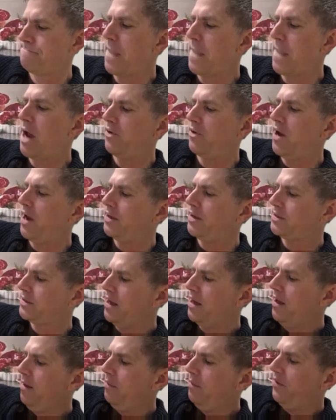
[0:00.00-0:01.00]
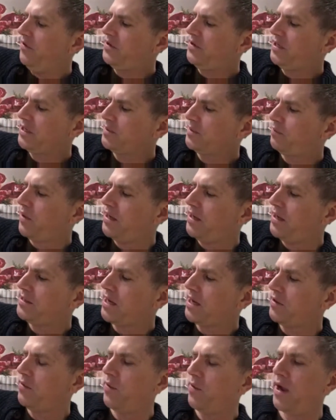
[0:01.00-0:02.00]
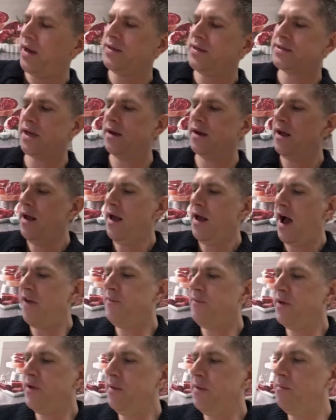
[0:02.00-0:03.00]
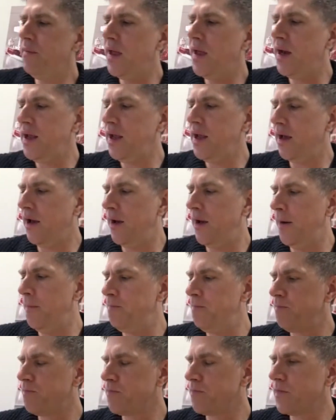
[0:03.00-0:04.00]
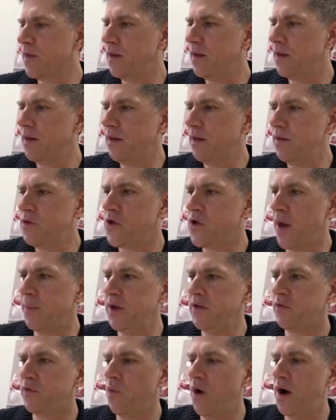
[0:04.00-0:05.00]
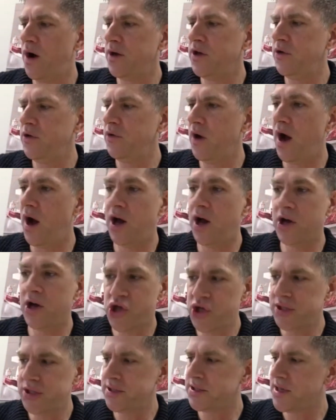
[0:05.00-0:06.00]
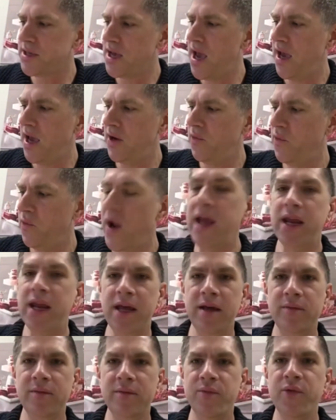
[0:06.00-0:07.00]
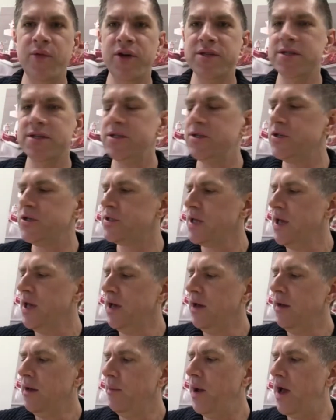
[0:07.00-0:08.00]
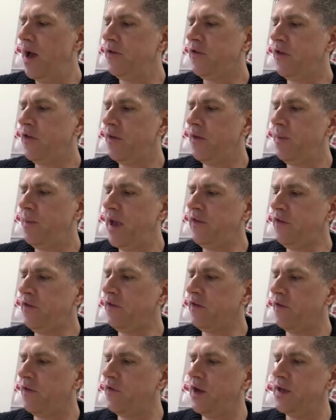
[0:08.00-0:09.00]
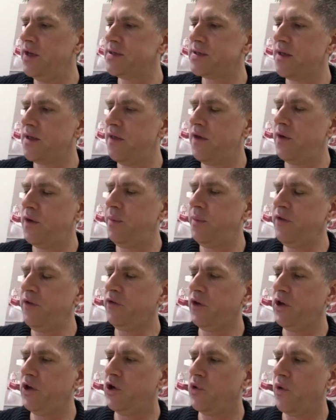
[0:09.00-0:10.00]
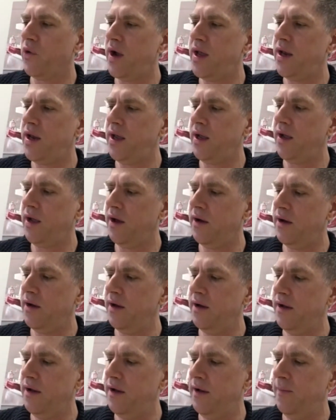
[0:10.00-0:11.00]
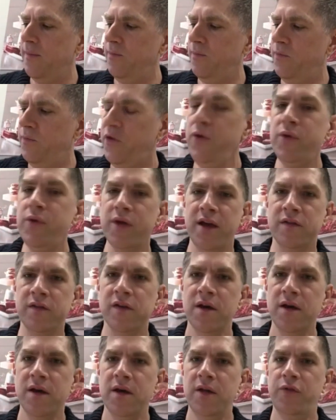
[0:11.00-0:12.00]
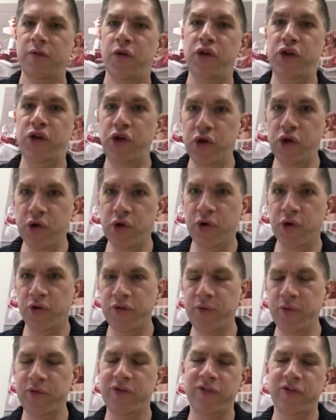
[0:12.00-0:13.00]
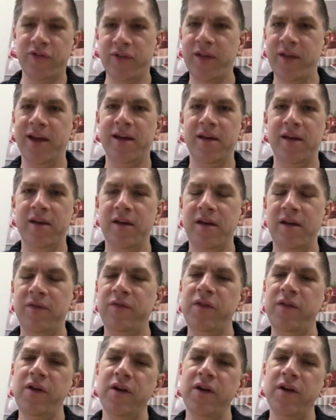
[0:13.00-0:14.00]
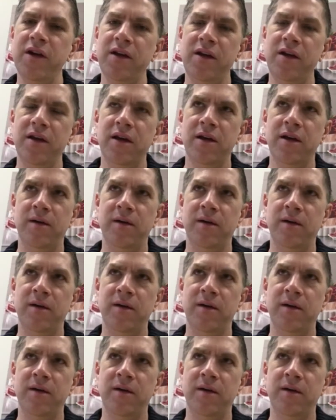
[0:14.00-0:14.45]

Oh, nice. But this explains how the rating's done. I've been to many Japanese Wagyu auctions and rating procedures. But so the basis of it is they're basically grading on two things: the yield, which is like a very